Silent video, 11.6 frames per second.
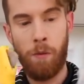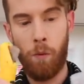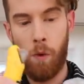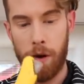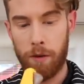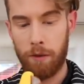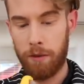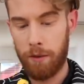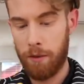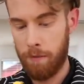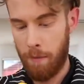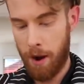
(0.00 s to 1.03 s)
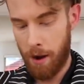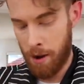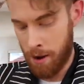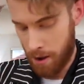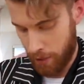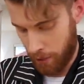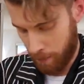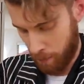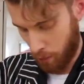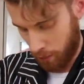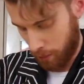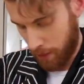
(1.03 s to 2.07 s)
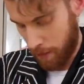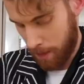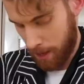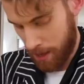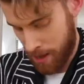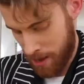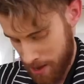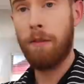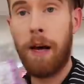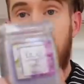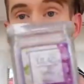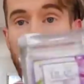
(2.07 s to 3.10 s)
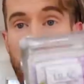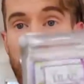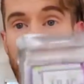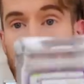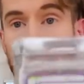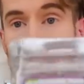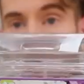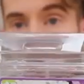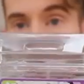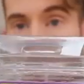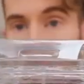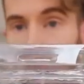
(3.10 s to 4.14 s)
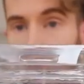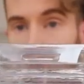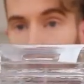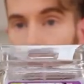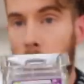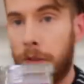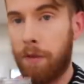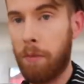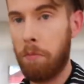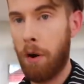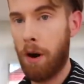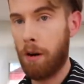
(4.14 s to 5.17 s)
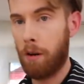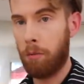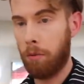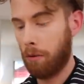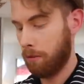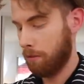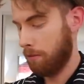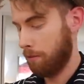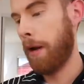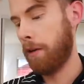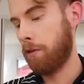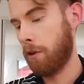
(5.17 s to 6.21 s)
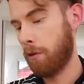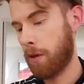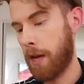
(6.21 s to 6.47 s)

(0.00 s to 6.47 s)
Words, my other mortal enemy. Lilac, it's just a fancy word for purple. Paint your own